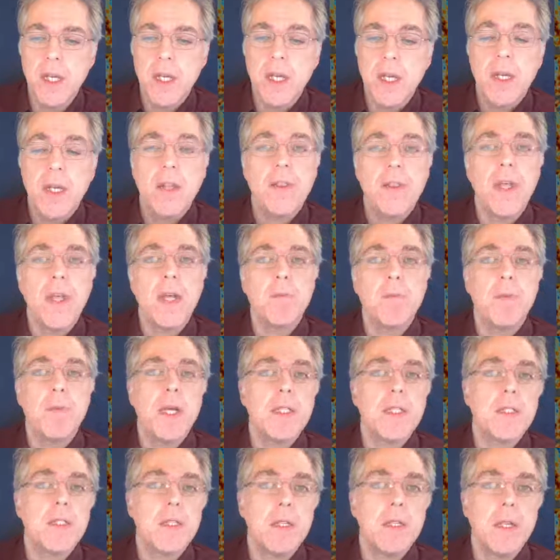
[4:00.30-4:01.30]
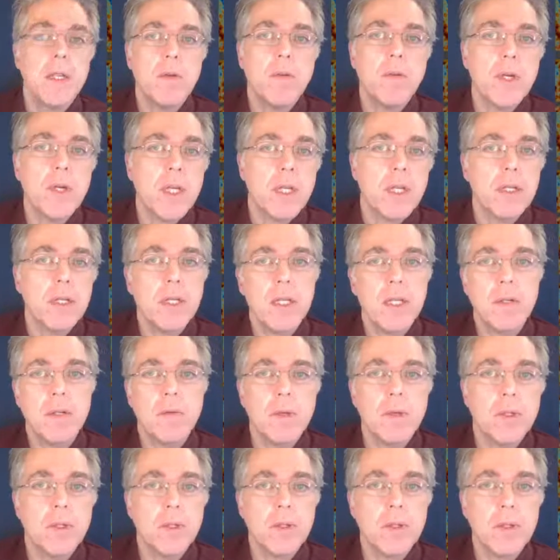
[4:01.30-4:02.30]
that basically we can deal
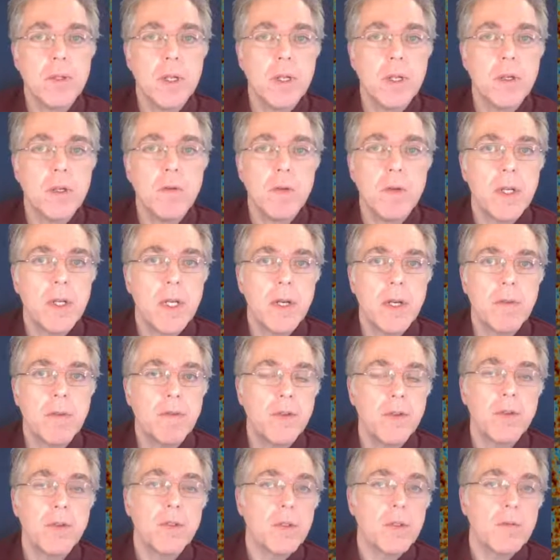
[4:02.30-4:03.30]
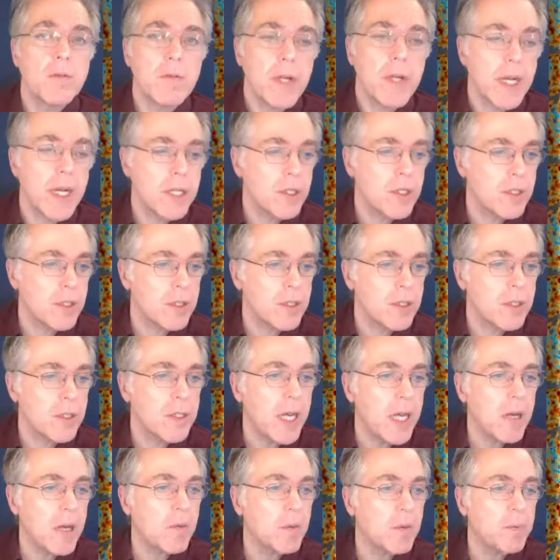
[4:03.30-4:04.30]
with nuclear fusion reactions. And
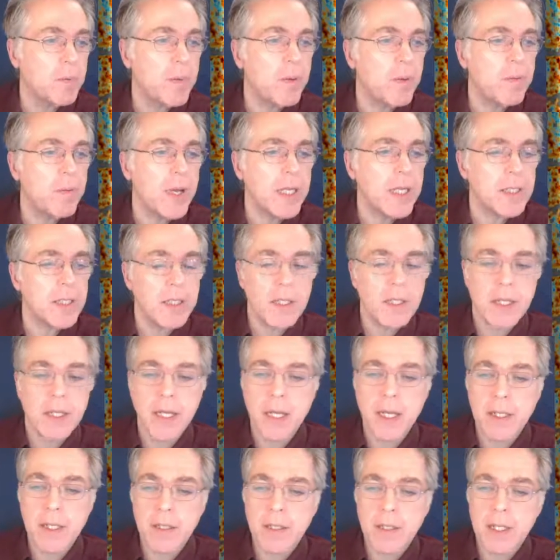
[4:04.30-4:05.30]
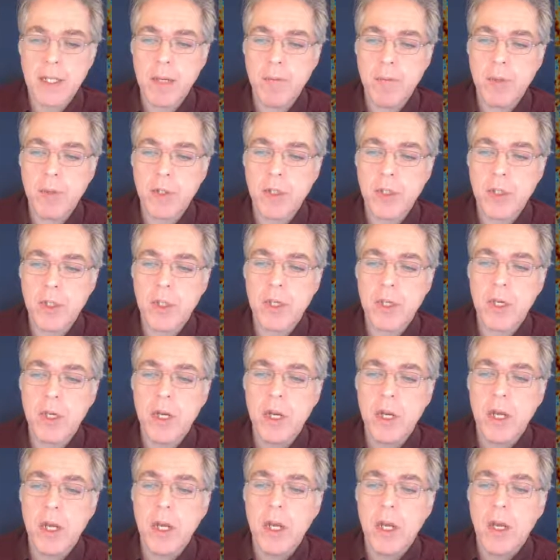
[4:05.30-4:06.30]
that would be basically at a temperature
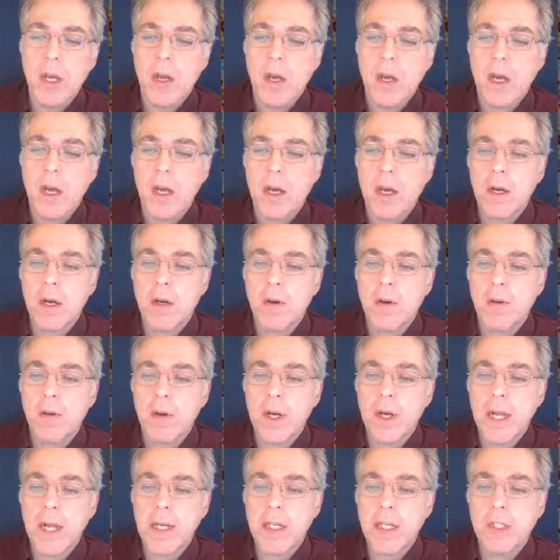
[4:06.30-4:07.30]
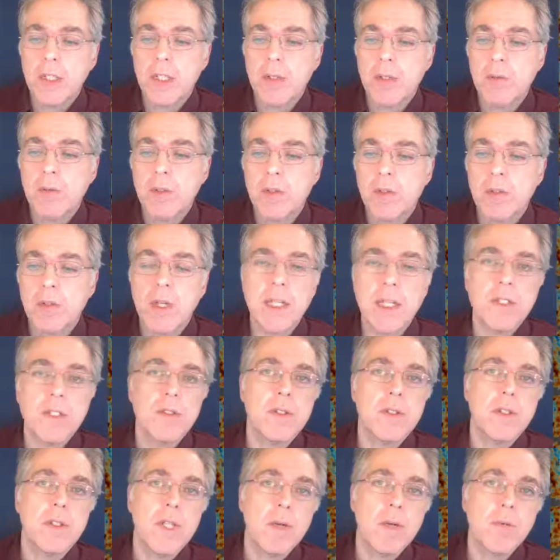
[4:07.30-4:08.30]
or an energy which relates to
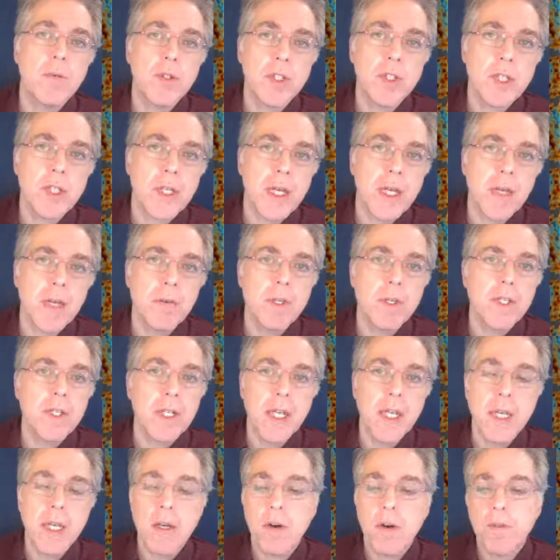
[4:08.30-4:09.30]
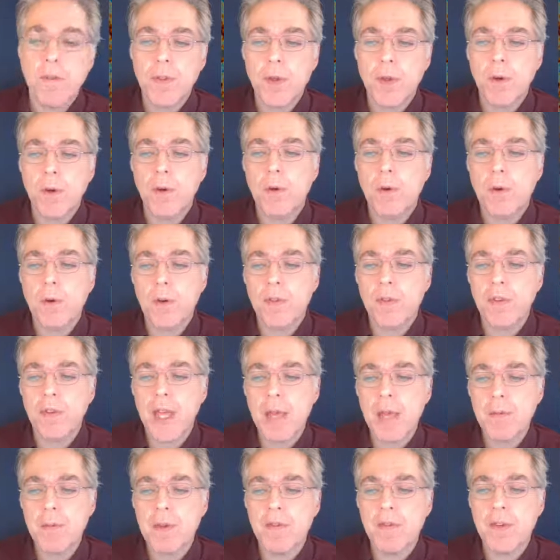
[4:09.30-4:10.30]
the temperature kBT of the order of
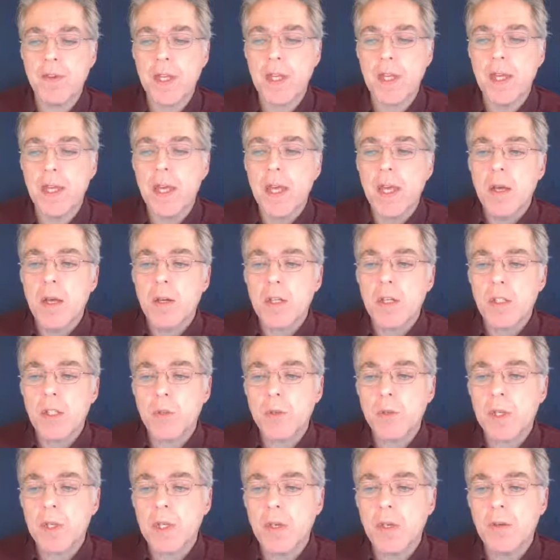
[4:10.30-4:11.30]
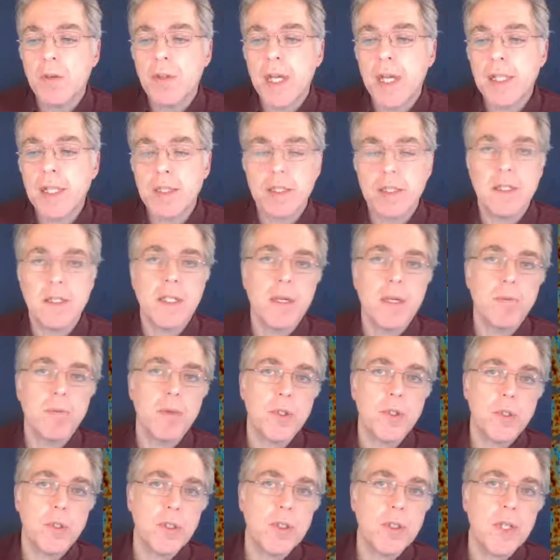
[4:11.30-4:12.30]
MeV, because we know that's the
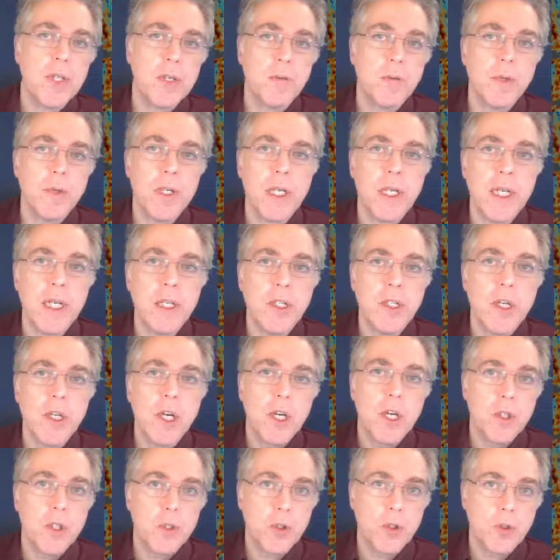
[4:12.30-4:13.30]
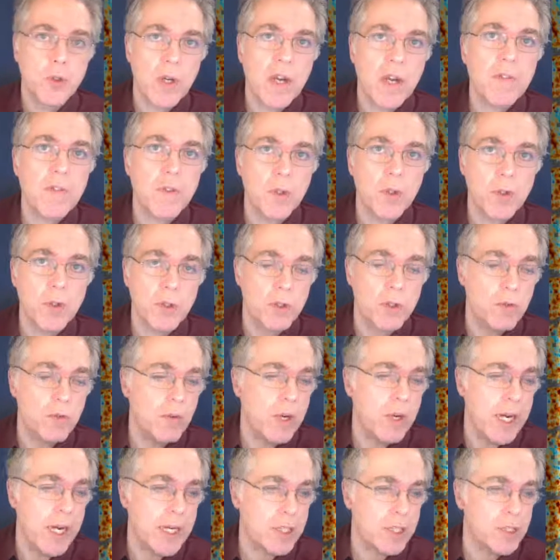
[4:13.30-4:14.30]
temperature that we need to drive fusion
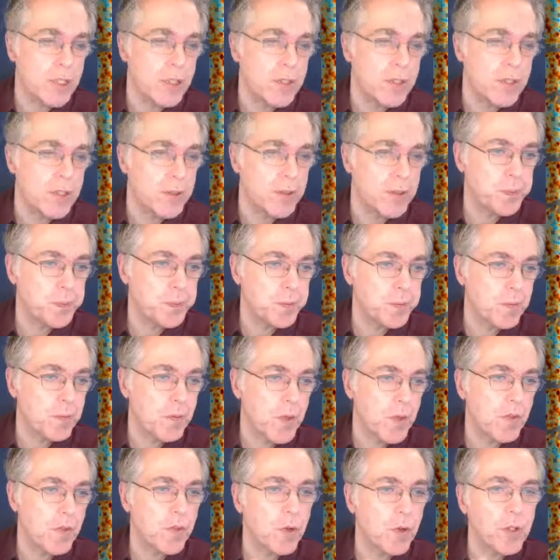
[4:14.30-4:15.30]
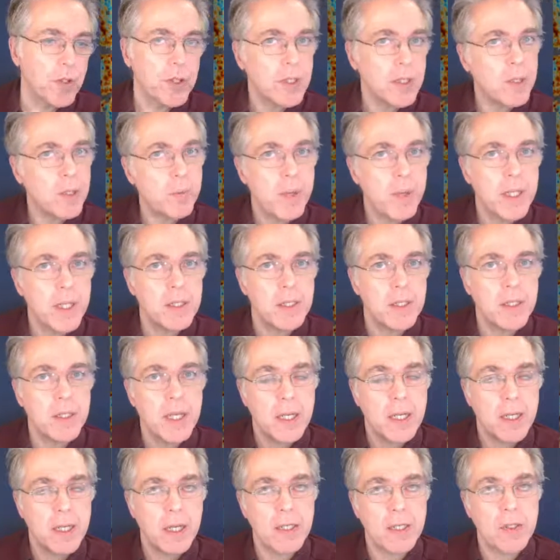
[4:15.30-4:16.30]
reactions. Of course, it depends in the
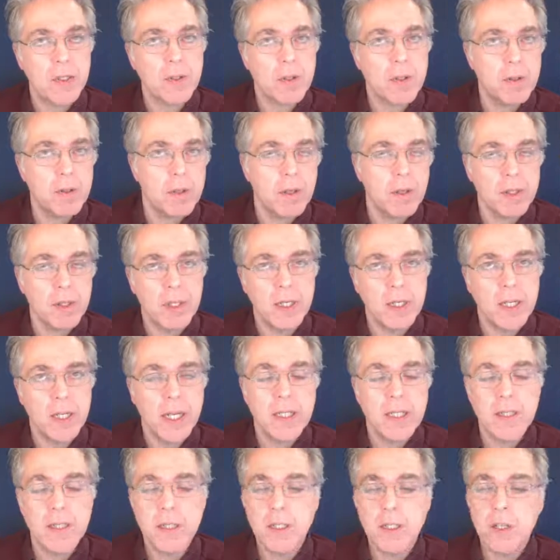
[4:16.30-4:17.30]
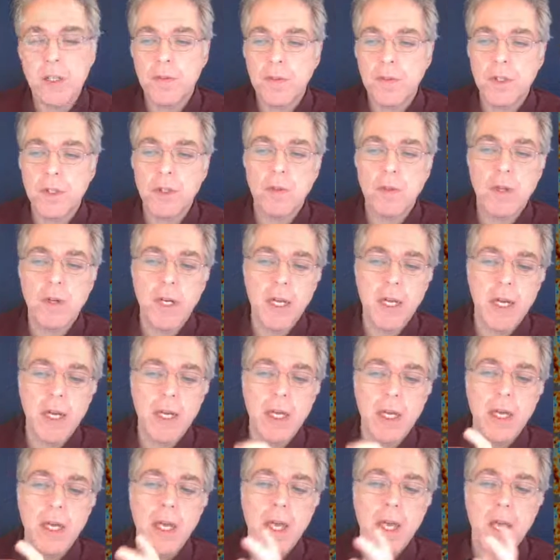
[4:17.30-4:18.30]
end also on the density of the nuclei,
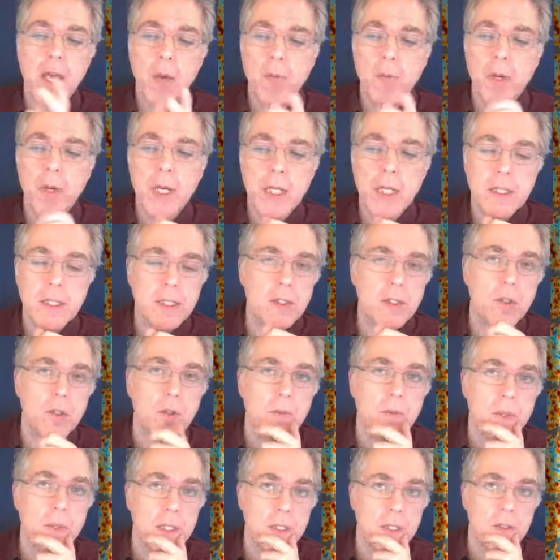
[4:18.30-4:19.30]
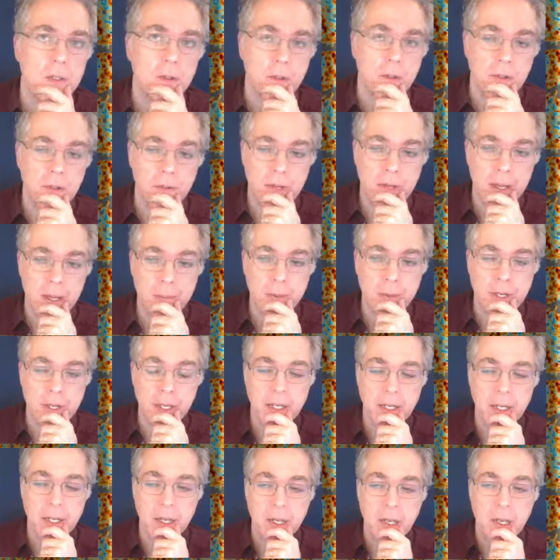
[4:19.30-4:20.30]
but let's assume this is sort of happening
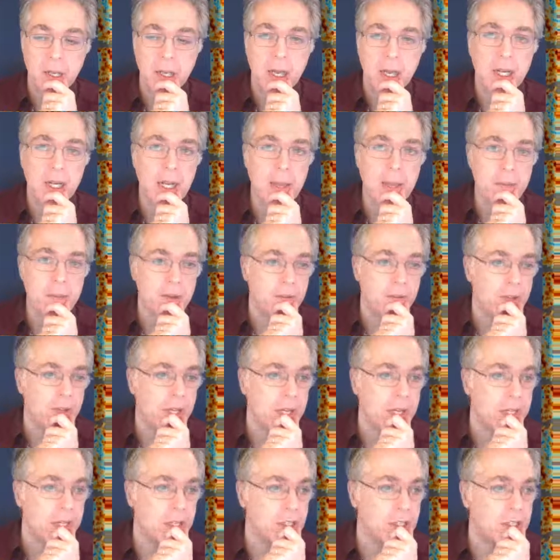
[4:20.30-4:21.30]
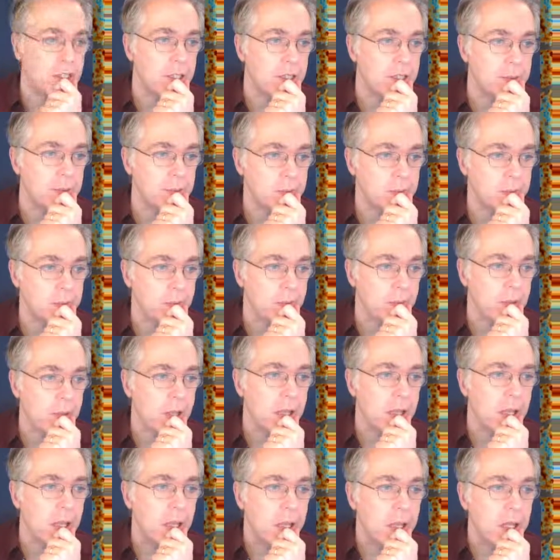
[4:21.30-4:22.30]
at MeV energies.
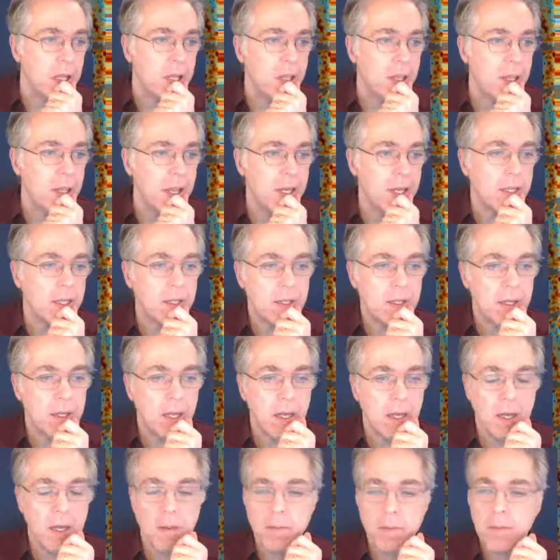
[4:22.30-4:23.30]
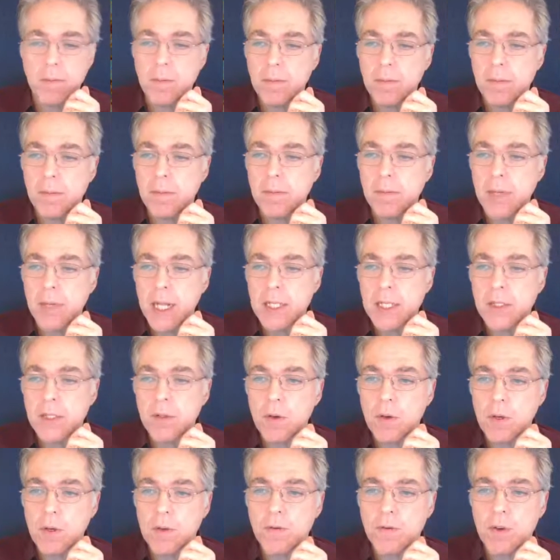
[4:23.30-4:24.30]
Then let's
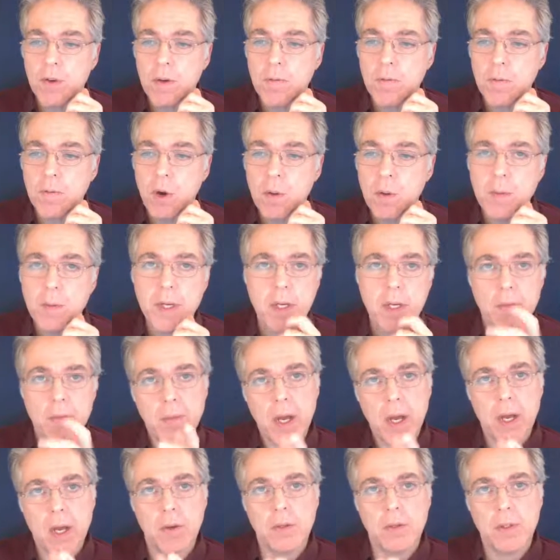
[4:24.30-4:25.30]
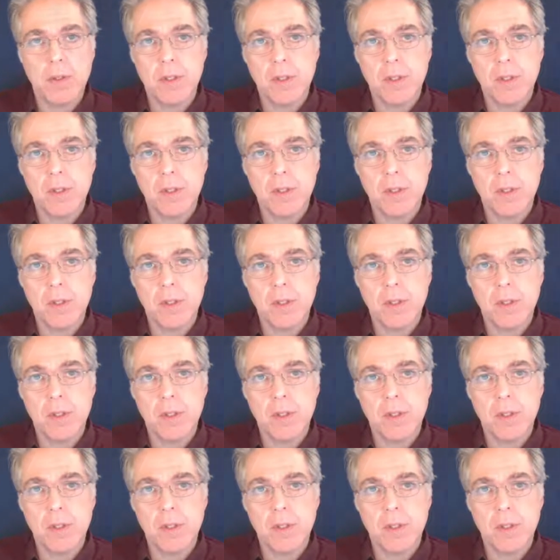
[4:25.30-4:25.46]
talk for a moment about